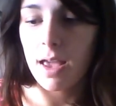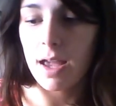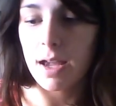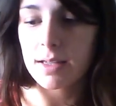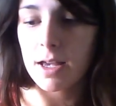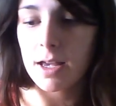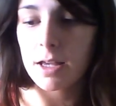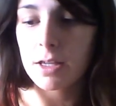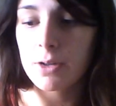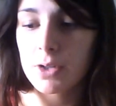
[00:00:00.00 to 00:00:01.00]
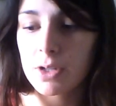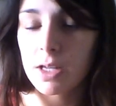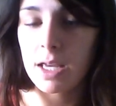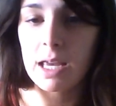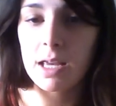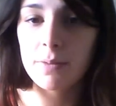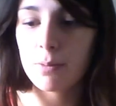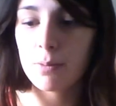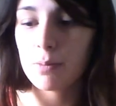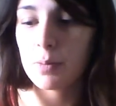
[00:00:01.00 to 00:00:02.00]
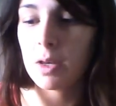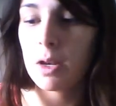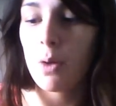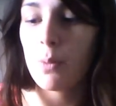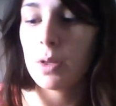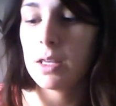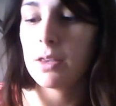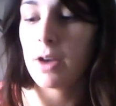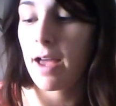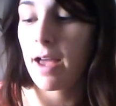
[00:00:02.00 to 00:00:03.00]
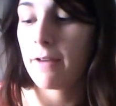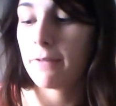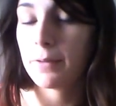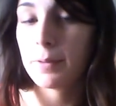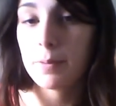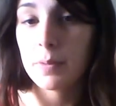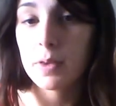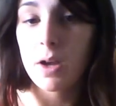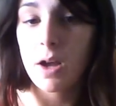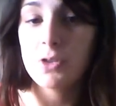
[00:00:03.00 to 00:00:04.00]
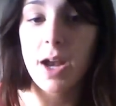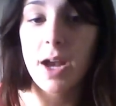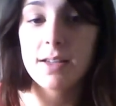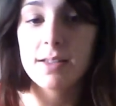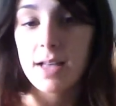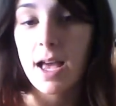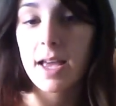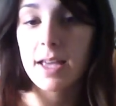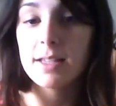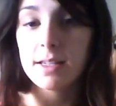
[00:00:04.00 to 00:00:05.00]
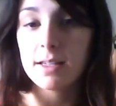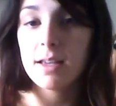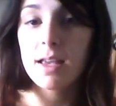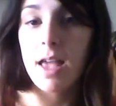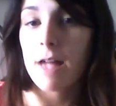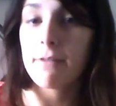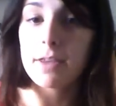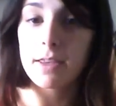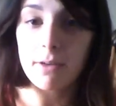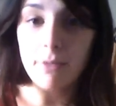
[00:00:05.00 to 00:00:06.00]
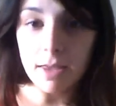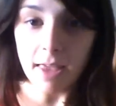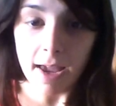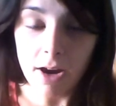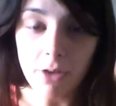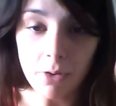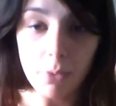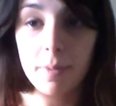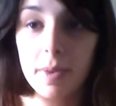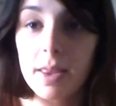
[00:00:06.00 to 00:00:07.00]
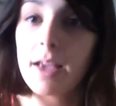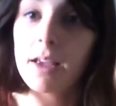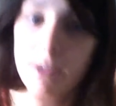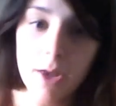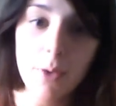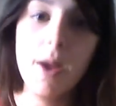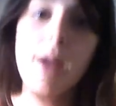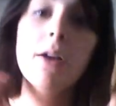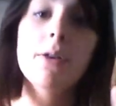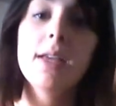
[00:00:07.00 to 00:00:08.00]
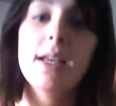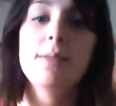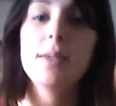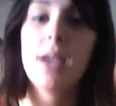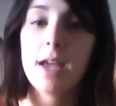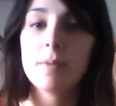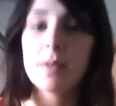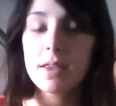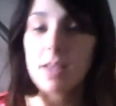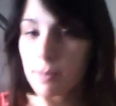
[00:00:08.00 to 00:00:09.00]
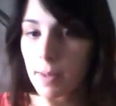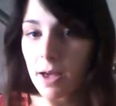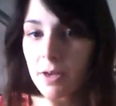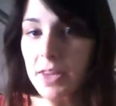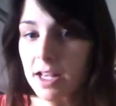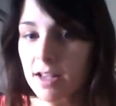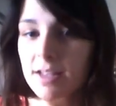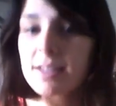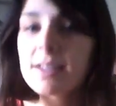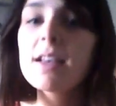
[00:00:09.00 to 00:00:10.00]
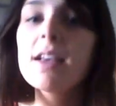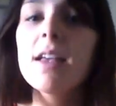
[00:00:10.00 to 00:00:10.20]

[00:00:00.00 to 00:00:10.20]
And usually, we'll either have the contract signed and everything right there, or we'll be like, you know what, go take some time to think about this.